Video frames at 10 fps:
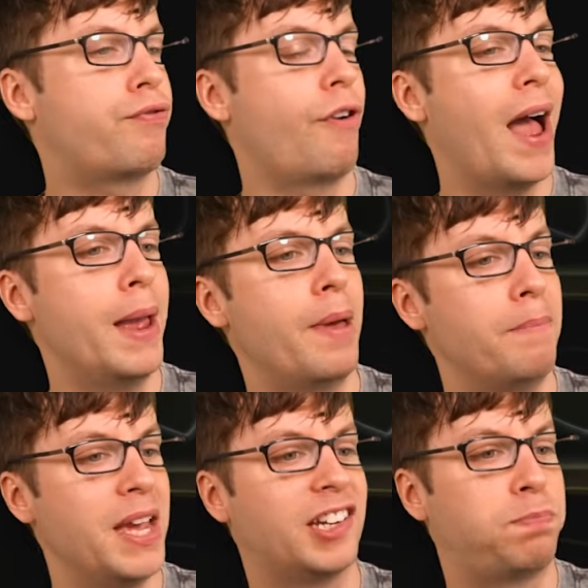Prime
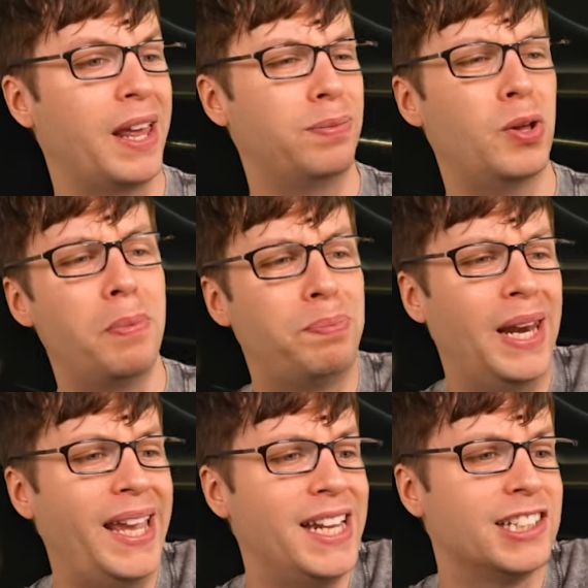mixed play. Oh,
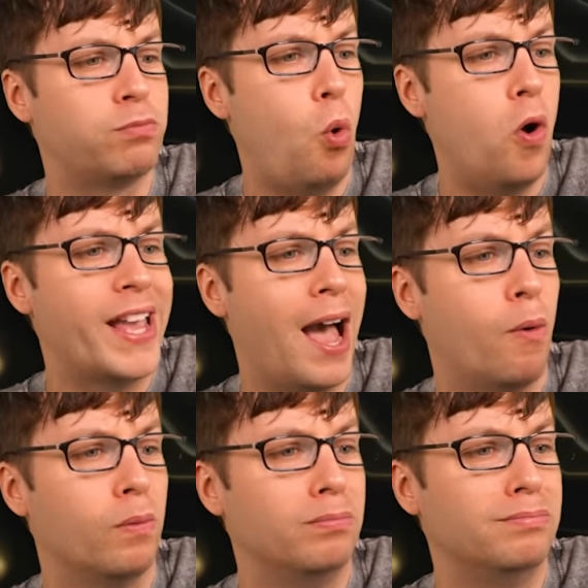please, walk out.